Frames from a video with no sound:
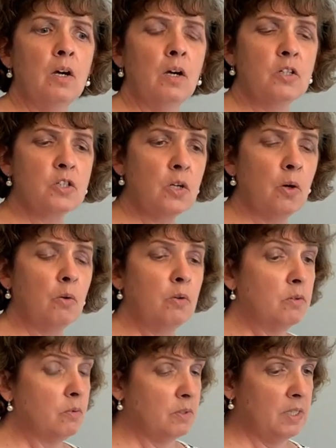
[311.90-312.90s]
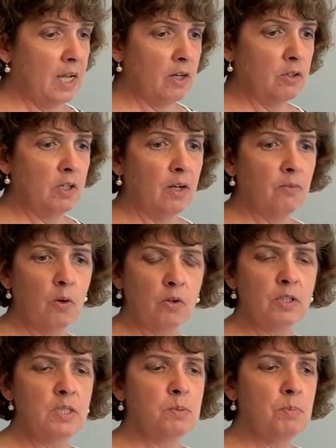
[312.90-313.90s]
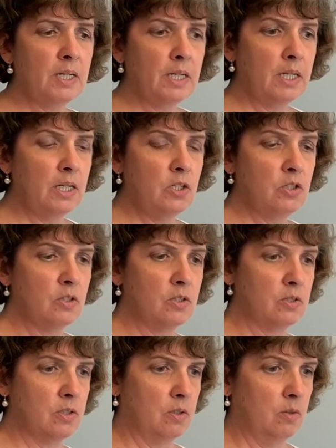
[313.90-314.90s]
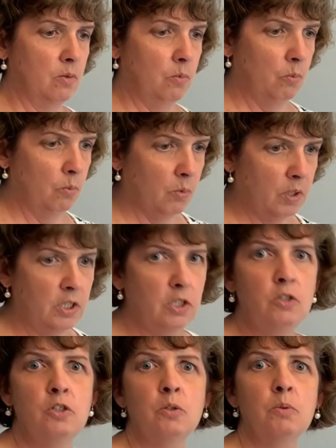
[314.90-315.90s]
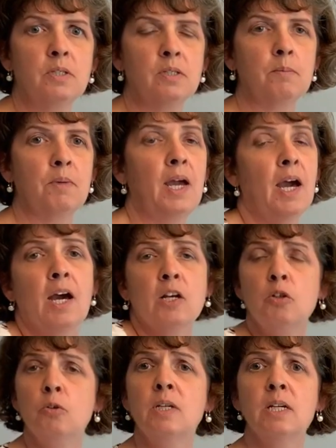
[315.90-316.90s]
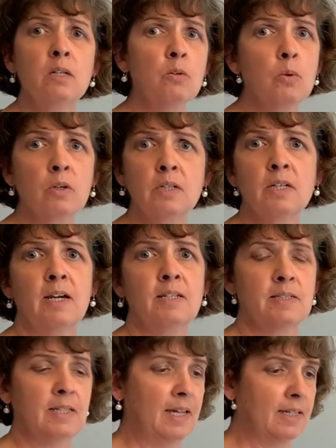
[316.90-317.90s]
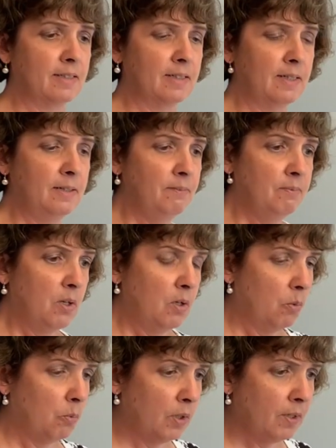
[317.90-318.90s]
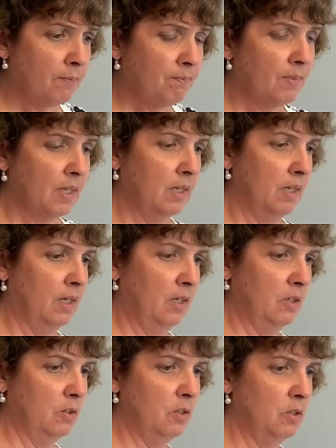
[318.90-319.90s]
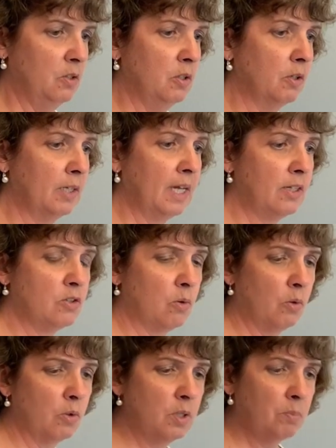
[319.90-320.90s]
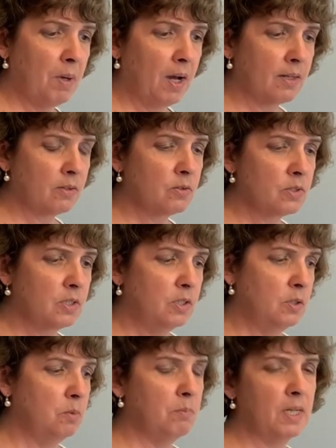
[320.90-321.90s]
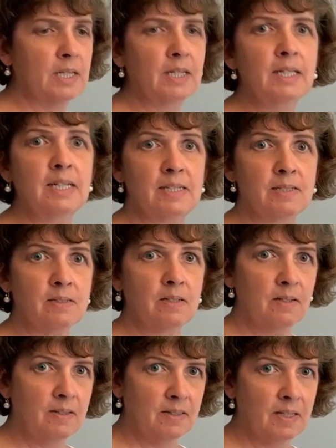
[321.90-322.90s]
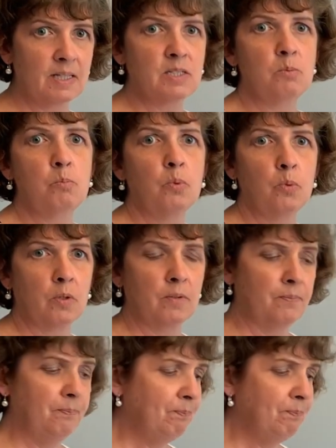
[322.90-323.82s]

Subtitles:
So now you have all these medications. What do you do with them? How do you get it organized, Kathleen? Well, you look at all your bottles, you make a list. That's important.